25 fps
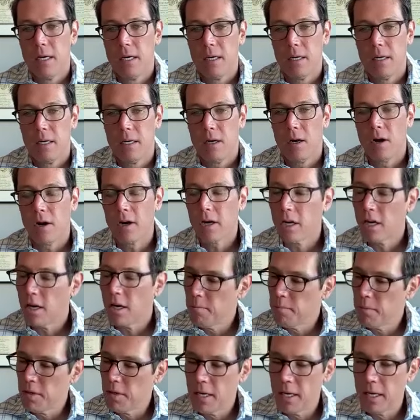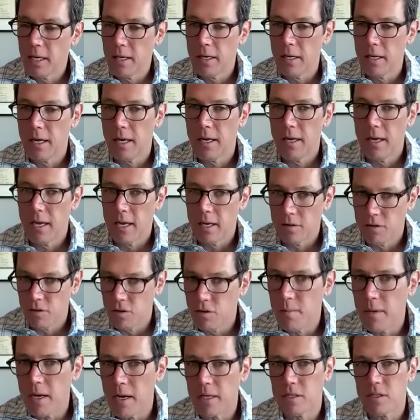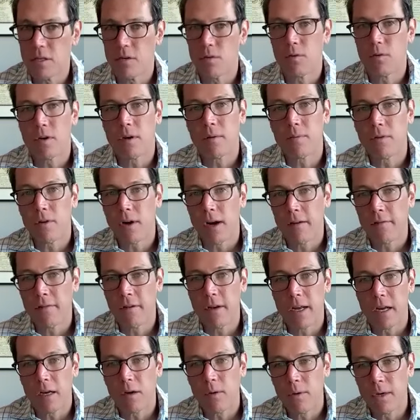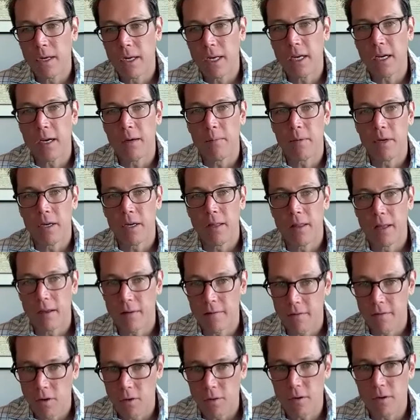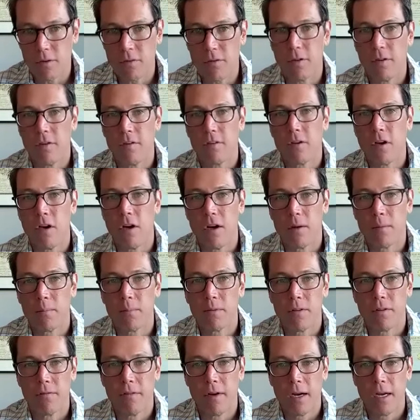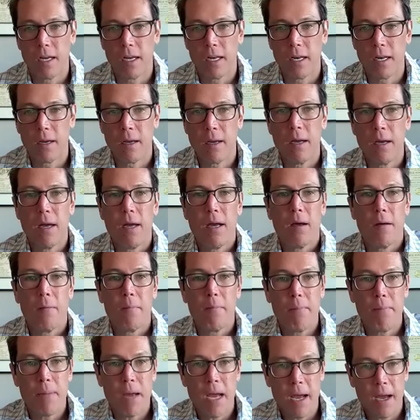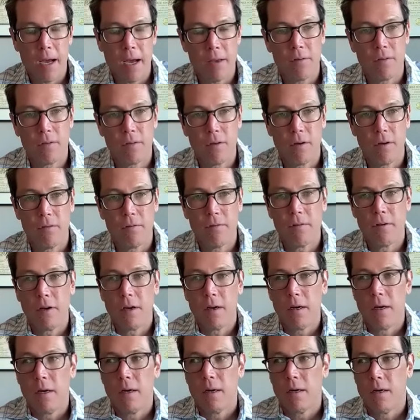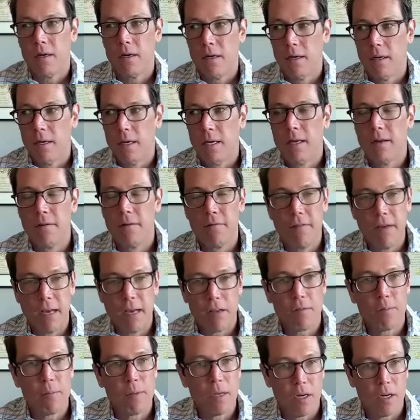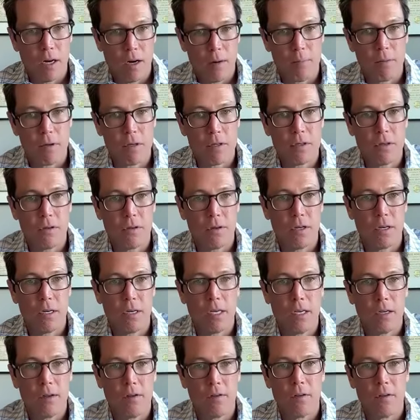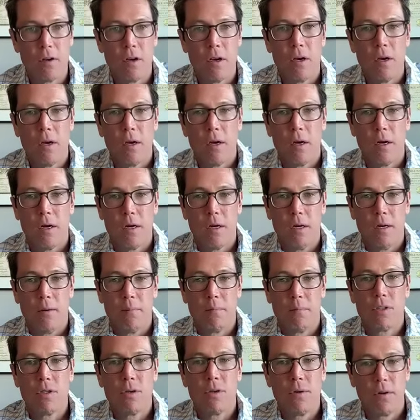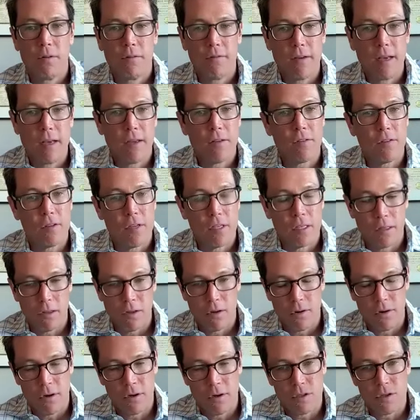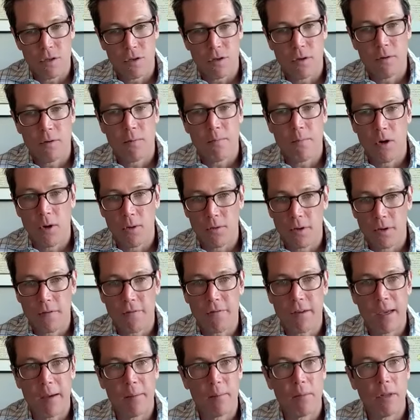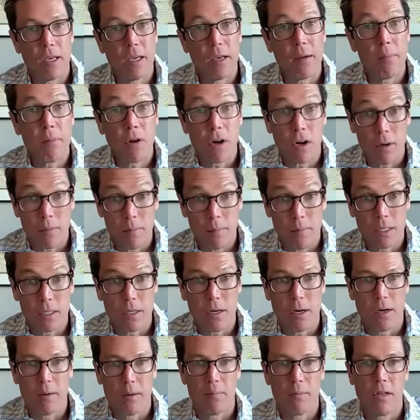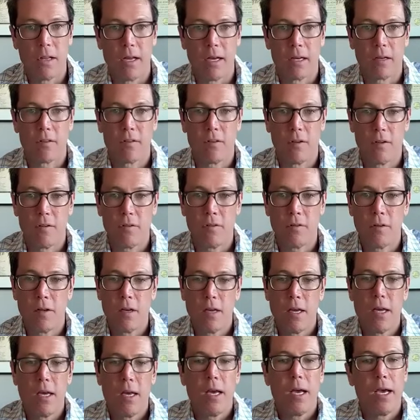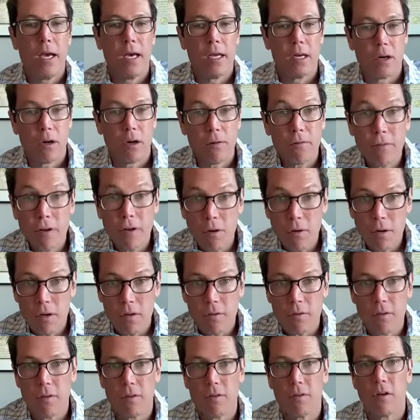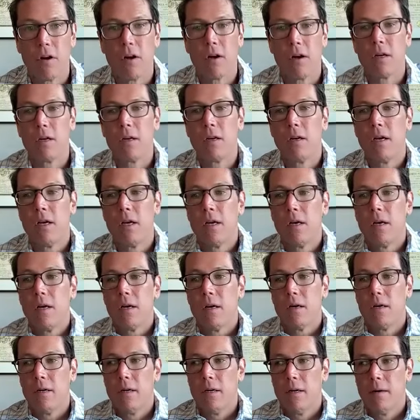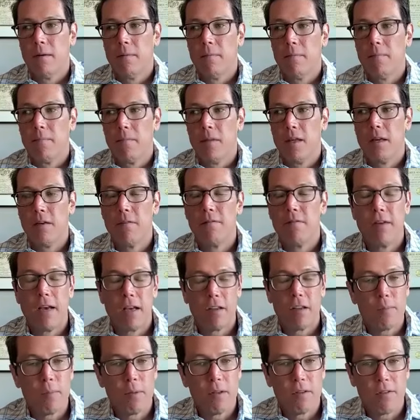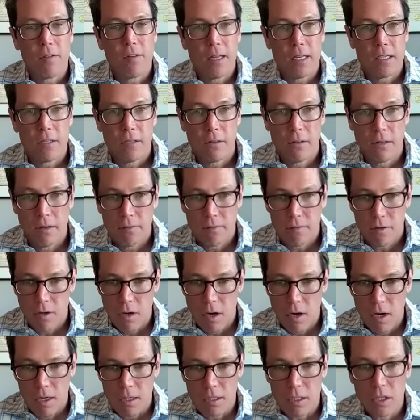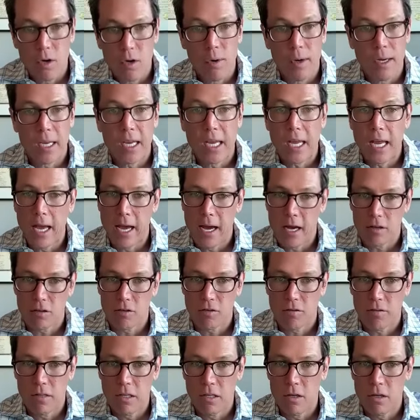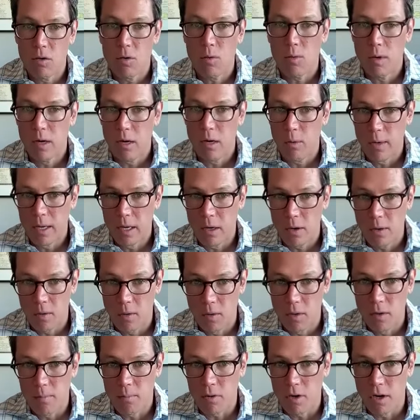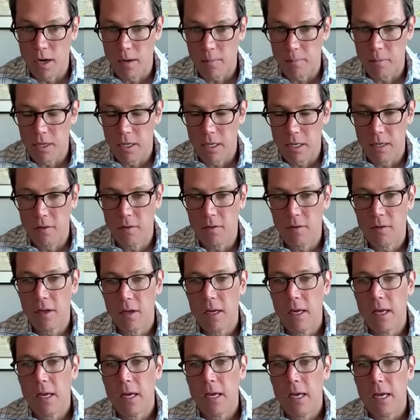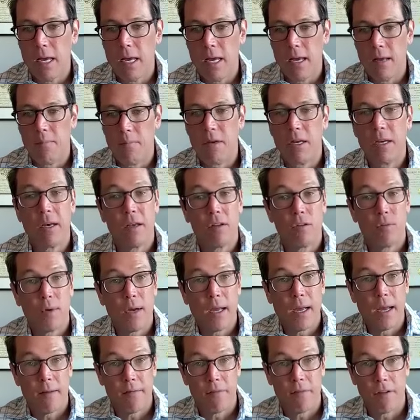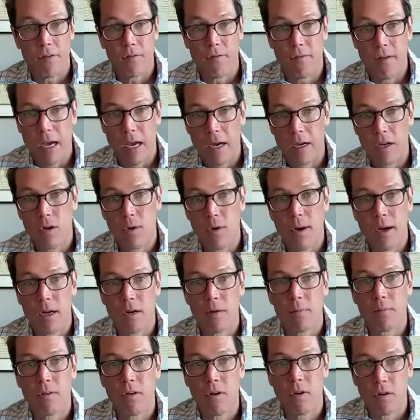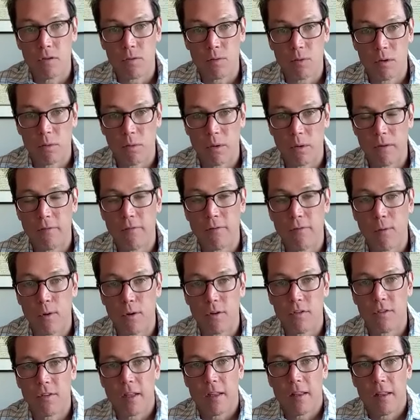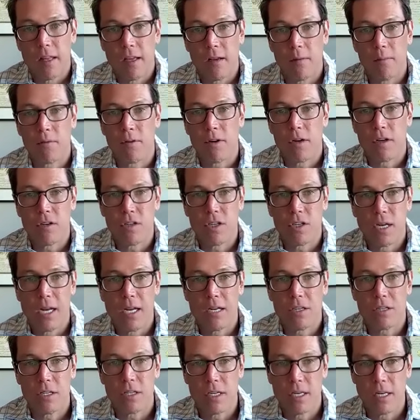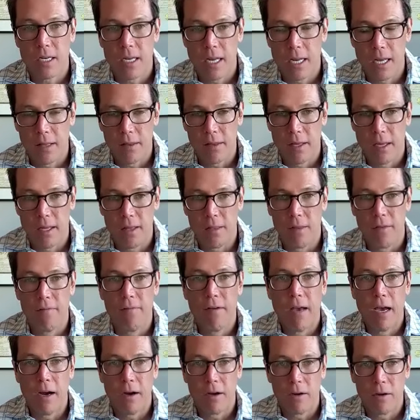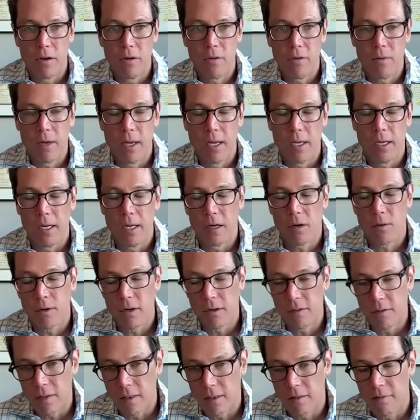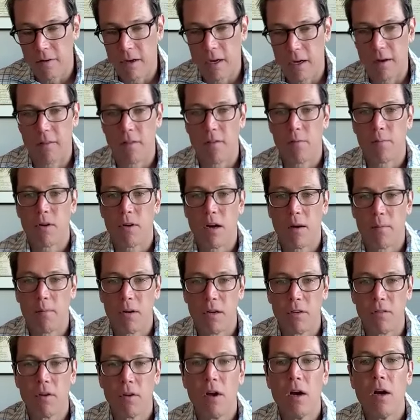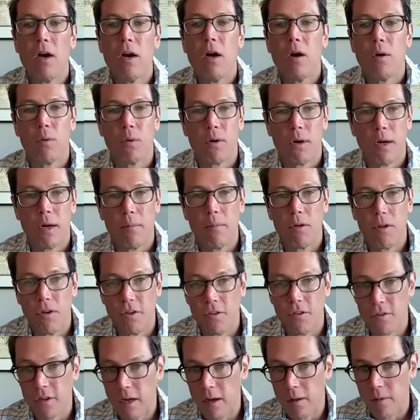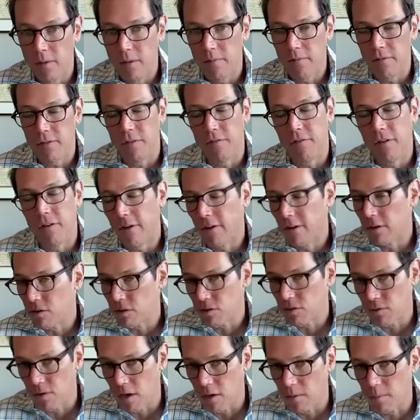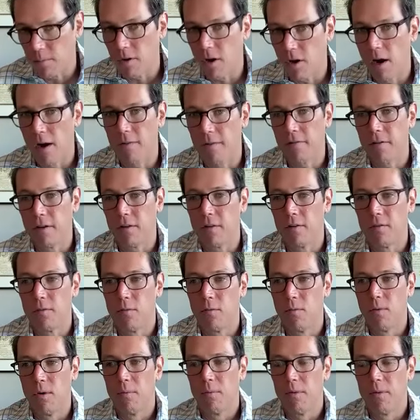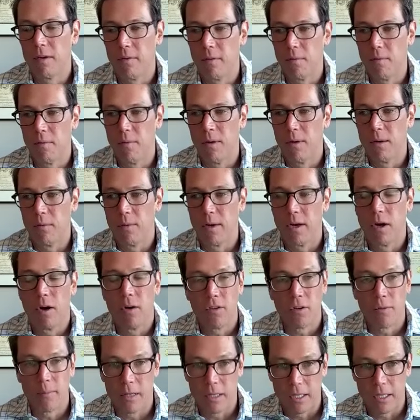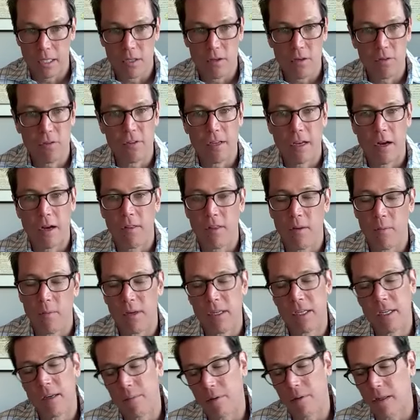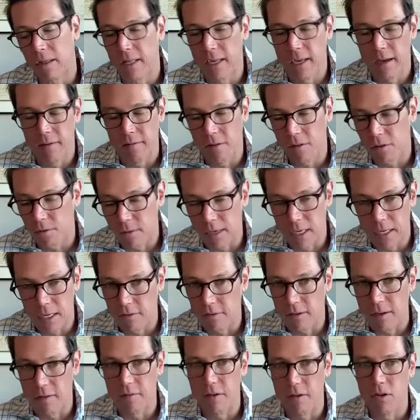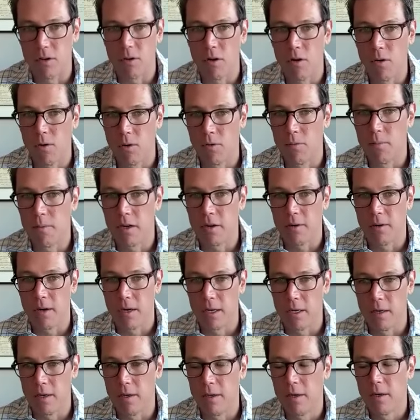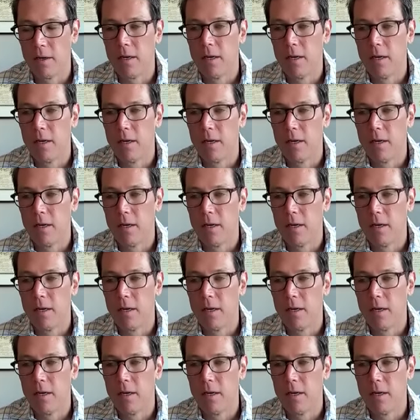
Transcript: uh, our company, as you mentioned, we're a private equity company that focuses on providing passive uh, investment opportunities Um, to invest in larger multifamily apartment complexes. And our focus is on um, investments that deliver ongoing cash flow while we hold the properties. And because we have this value add approach where we're forcing the appreciation and, and the value and increasing the value of the properties, we're able to sell them for very strong profits when we when we ultimately do sell them. We typically have a three to seven year hold period.